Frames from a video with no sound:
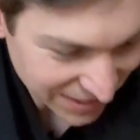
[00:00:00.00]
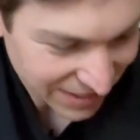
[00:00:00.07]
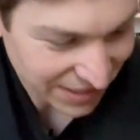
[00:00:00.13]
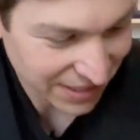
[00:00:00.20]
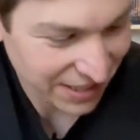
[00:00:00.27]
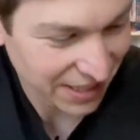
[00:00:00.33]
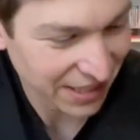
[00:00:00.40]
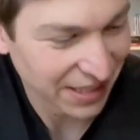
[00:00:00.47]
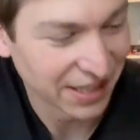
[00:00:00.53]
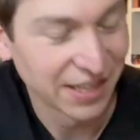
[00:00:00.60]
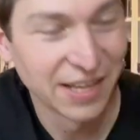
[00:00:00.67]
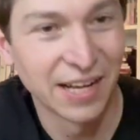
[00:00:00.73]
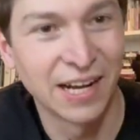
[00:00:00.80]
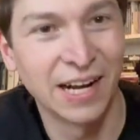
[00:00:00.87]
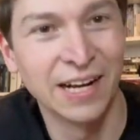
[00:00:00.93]
Uh,
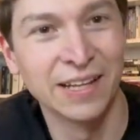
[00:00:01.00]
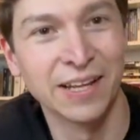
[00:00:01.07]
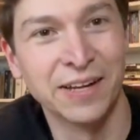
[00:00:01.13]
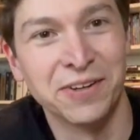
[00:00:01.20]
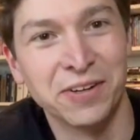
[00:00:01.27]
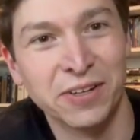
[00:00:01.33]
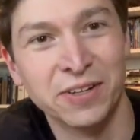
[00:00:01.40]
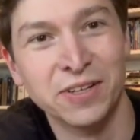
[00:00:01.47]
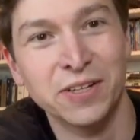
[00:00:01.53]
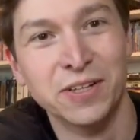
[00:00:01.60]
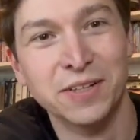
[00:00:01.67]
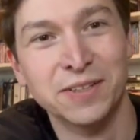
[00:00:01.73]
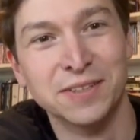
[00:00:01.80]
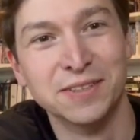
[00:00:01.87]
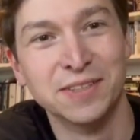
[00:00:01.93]
Highlander.
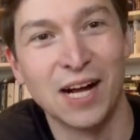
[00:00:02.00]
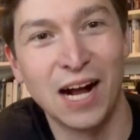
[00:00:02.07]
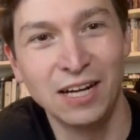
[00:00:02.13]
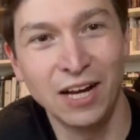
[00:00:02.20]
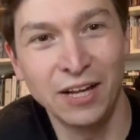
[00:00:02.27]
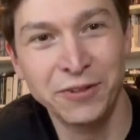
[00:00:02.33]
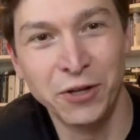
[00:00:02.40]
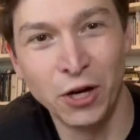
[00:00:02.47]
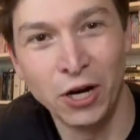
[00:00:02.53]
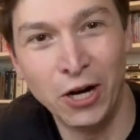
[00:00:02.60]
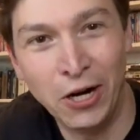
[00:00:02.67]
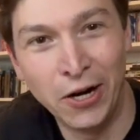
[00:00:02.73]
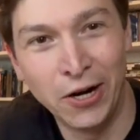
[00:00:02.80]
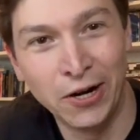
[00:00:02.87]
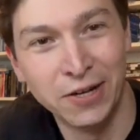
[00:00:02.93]

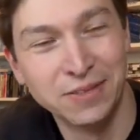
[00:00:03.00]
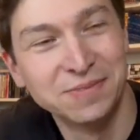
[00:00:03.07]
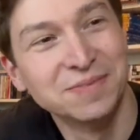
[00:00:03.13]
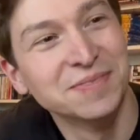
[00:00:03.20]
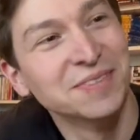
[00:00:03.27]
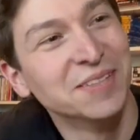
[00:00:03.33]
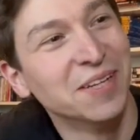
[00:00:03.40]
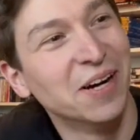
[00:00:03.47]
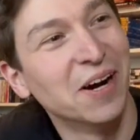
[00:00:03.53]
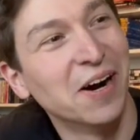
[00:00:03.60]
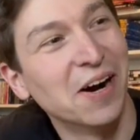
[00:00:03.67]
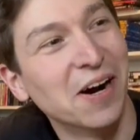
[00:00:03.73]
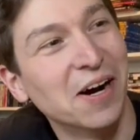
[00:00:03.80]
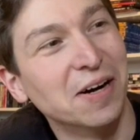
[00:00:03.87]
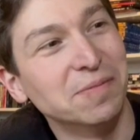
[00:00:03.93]
Highlander!
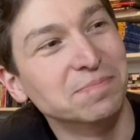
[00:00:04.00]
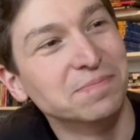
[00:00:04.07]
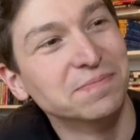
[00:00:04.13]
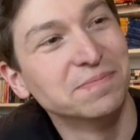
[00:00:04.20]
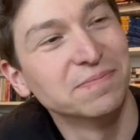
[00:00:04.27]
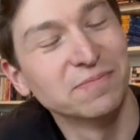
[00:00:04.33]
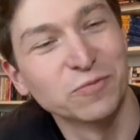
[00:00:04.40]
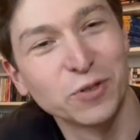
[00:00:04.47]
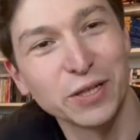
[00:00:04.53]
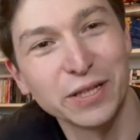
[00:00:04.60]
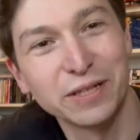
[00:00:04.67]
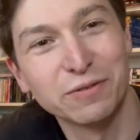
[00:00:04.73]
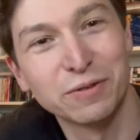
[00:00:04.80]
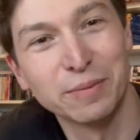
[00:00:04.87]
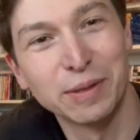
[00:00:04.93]
Um,
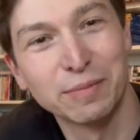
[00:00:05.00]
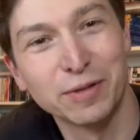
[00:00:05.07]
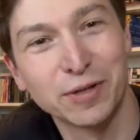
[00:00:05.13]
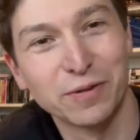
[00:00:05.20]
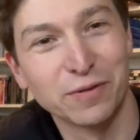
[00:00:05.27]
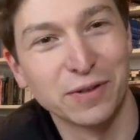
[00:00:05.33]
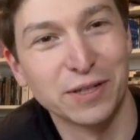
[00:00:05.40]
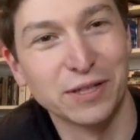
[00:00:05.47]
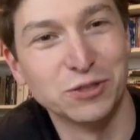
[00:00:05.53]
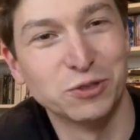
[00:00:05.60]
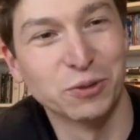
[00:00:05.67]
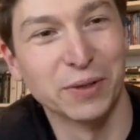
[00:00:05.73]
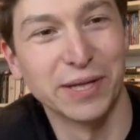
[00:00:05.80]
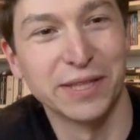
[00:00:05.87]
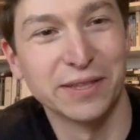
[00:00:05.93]
really remember
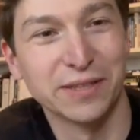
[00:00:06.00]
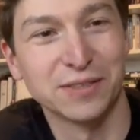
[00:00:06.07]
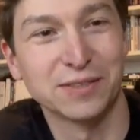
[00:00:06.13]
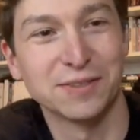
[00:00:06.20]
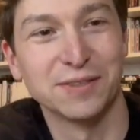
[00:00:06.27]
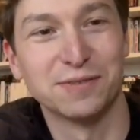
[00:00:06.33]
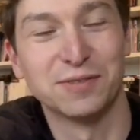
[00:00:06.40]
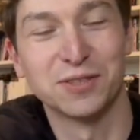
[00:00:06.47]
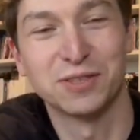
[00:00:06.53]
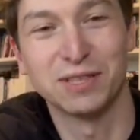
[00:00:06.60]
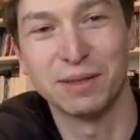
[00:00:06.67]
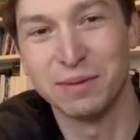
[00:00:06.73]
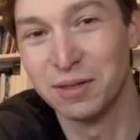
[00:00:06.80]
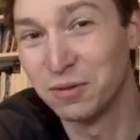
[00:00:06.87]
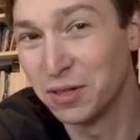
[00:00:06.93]
enjoying this the first
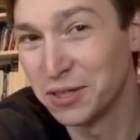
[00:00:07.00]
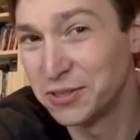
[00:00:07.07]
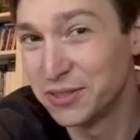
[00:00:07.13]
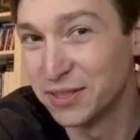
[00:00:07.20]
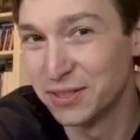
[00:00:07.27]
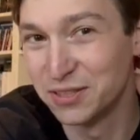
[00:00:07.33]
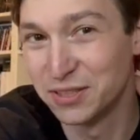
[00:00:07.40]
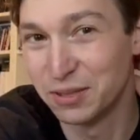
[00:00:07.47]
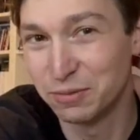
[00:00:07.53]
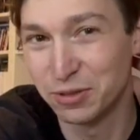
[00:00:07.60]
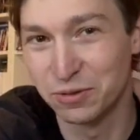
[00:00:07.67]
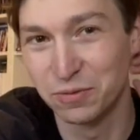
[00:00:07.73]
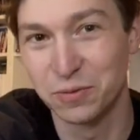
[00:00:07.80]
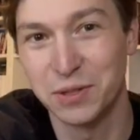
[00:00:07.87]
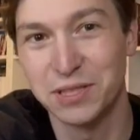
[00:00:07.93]
time I watched it and
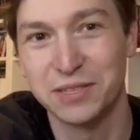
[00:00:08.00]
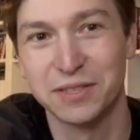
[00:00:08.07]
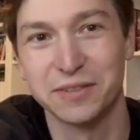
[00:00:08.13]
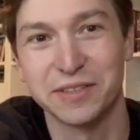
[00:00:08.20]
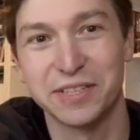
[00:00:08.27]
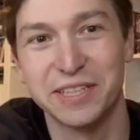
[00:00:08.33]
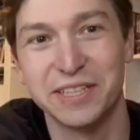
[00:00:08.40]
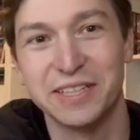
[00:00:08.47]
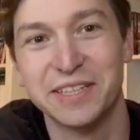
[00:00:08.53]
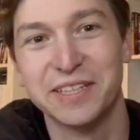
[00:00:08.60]
somewhat recently